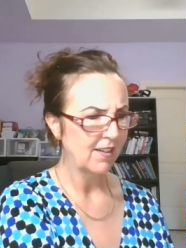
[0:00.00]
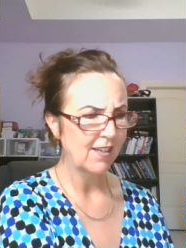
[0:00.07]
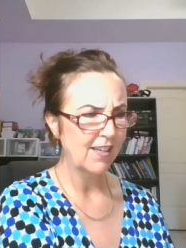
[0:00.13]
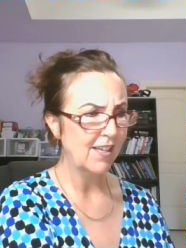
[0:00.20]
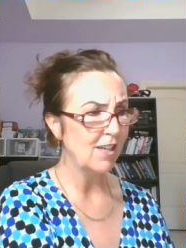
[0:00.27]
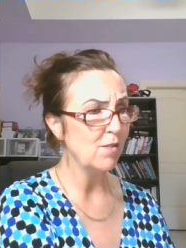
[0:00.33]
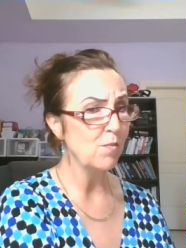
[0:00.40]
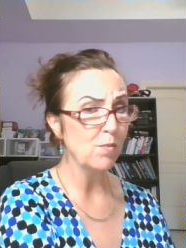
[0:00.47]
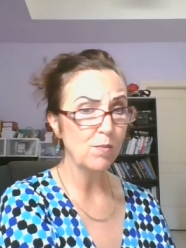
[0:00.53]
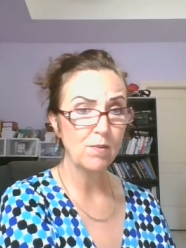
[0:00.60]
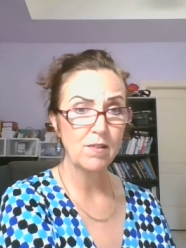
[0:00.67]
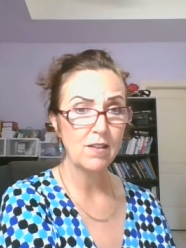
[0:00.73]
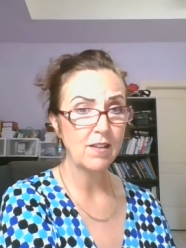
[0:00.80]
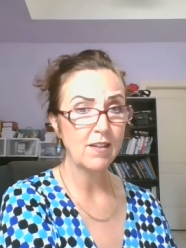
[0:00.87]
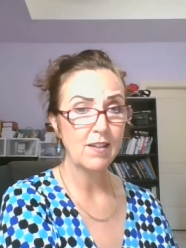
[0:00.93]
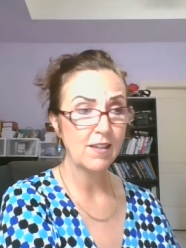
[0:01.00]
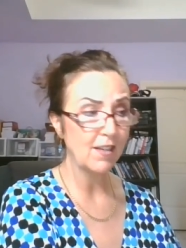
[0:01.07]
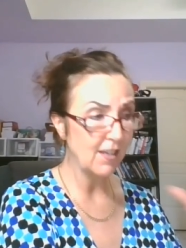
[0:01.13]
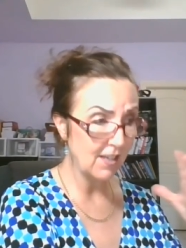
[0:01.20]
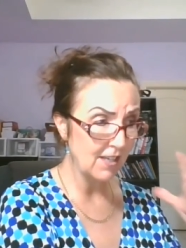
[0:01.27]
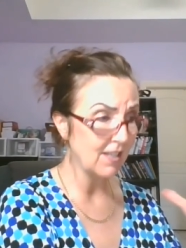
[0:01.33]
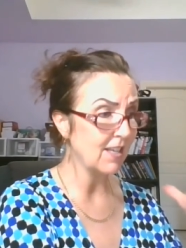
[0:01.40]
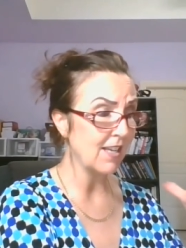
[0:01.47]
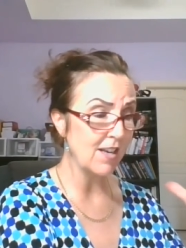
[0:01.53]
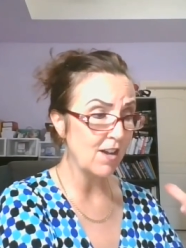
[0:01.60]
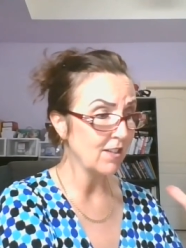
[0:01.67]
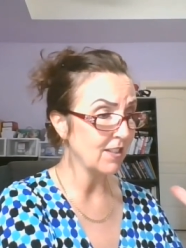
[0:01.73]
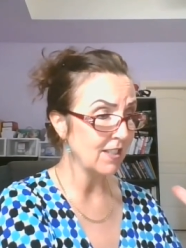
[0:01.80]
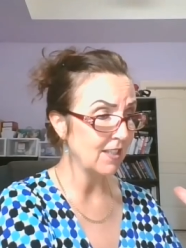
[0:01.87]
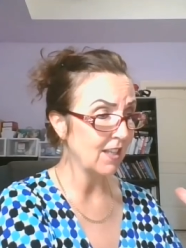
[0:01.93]
he he
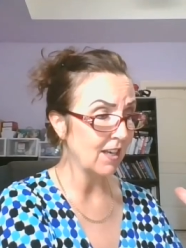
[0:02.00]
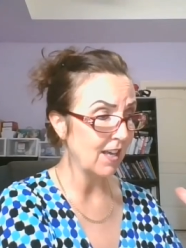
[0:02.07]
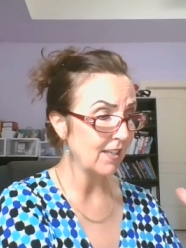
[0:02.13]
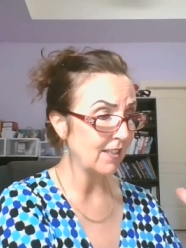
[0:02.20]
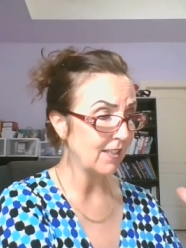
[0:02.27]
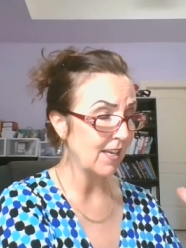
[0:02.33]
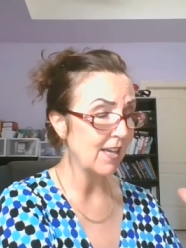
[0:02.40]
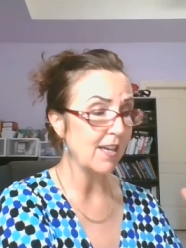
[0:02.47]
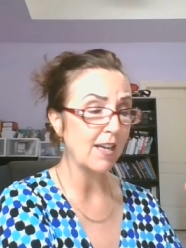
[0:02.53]
cannot see the light of day.